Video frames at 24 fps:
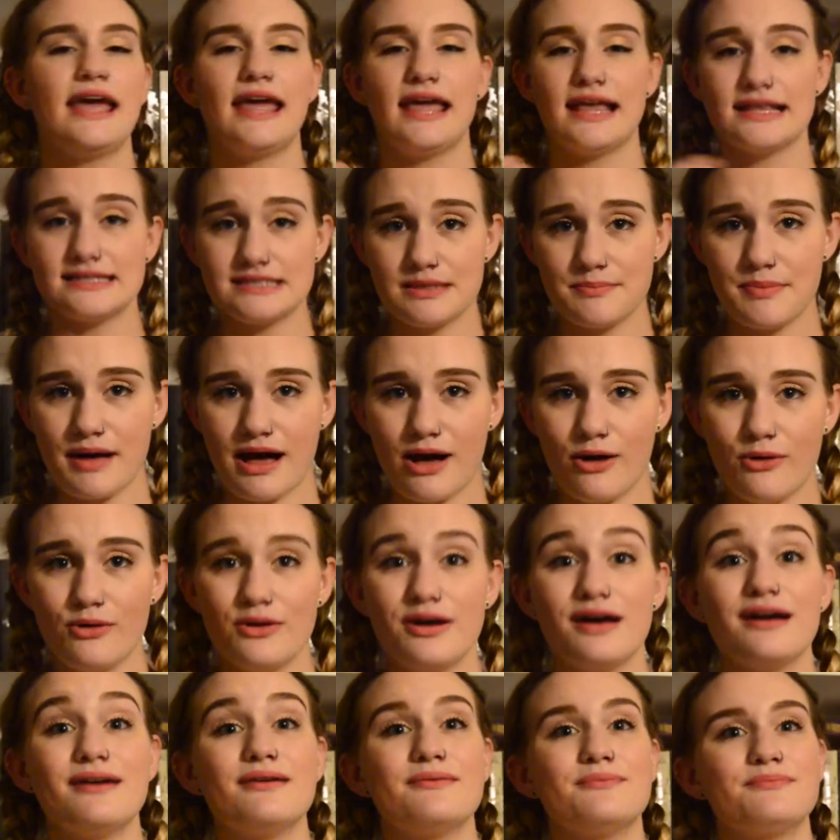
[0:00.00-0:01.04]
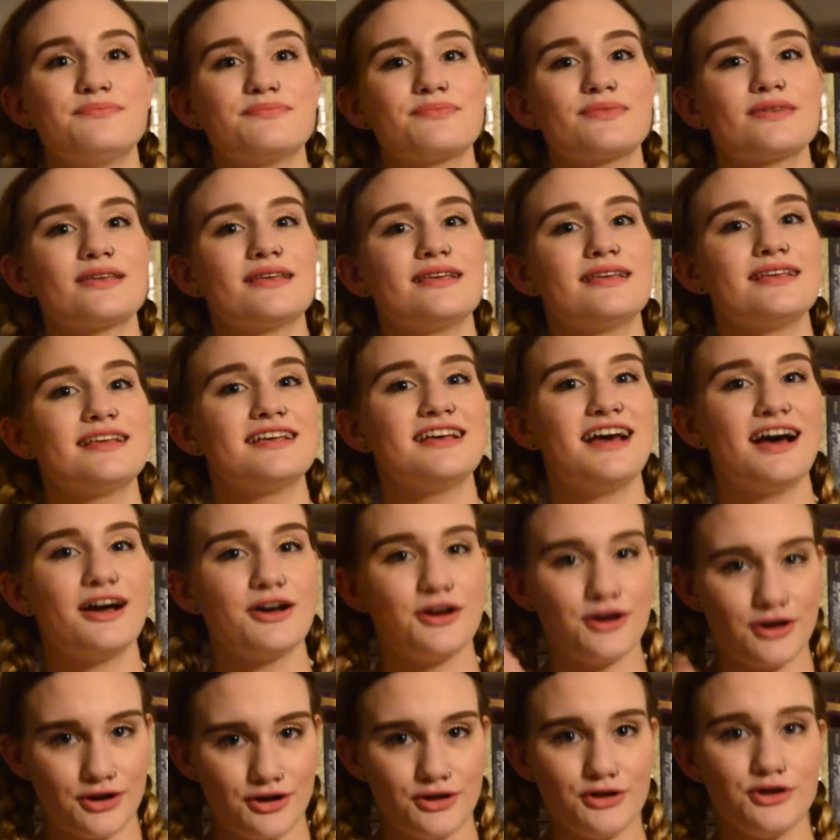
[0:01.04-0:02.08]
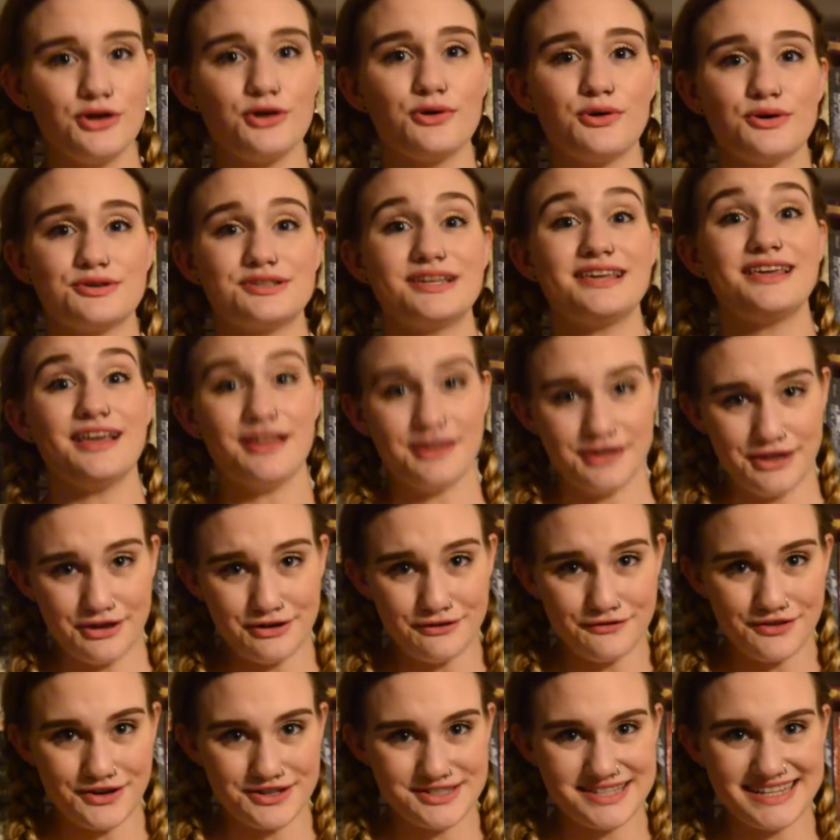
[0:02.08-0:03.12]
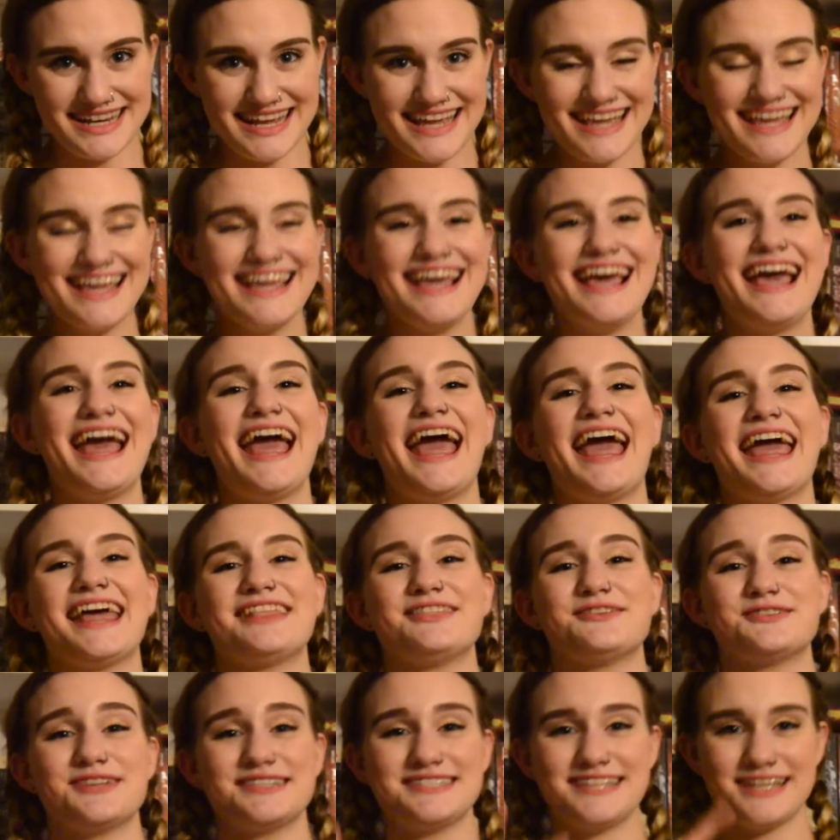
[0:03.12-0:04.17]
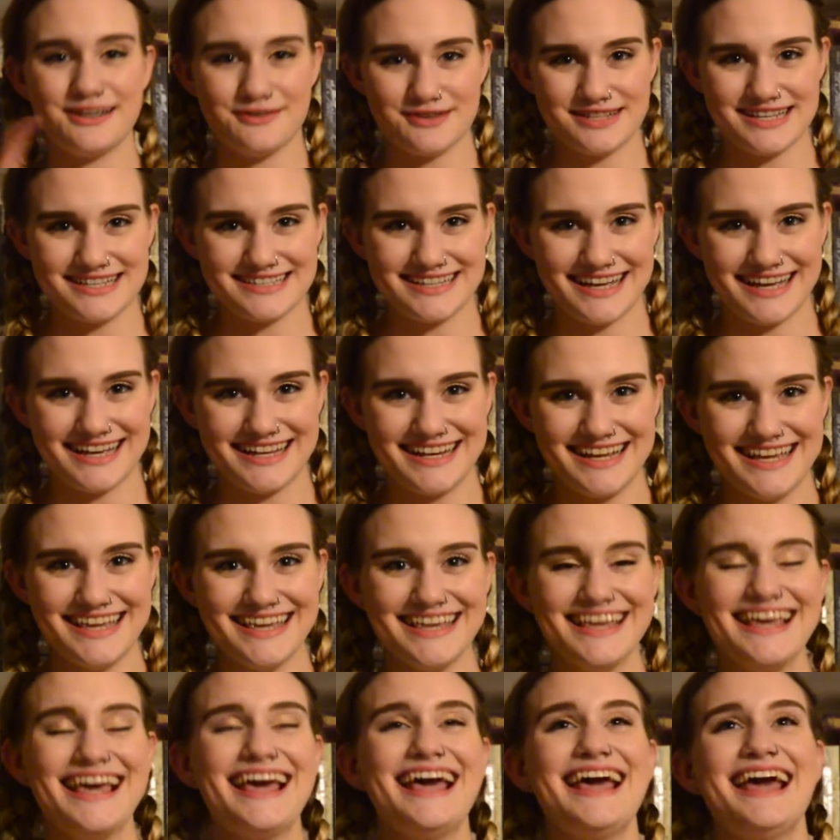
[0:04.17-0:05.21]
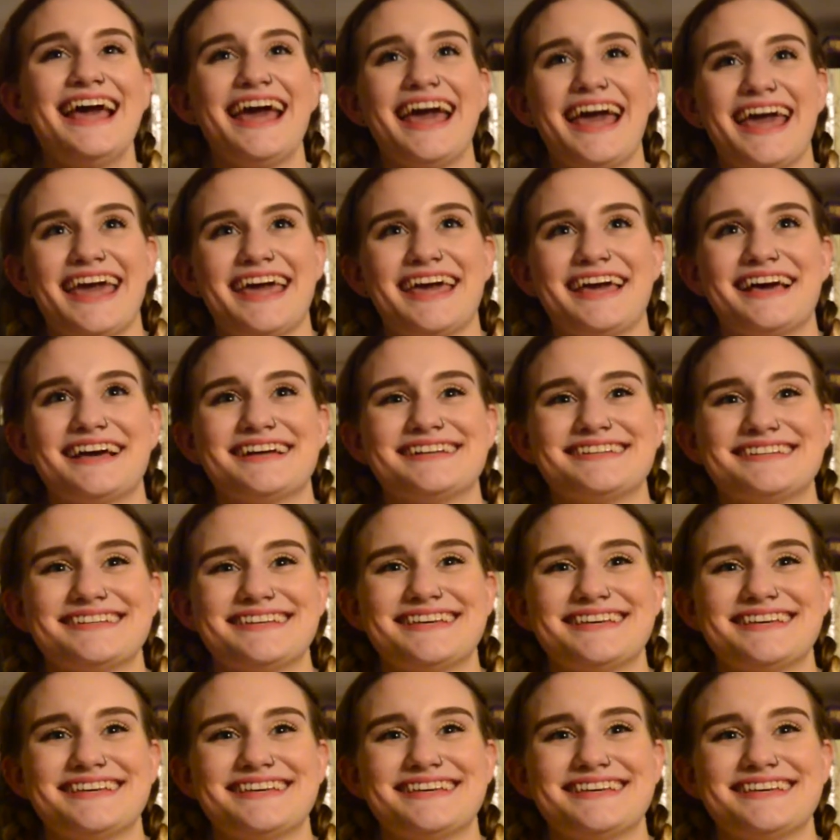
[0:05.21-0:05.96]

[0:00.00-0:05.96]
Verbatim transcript: It's about a girl who goes to Yale University and there's a secret society and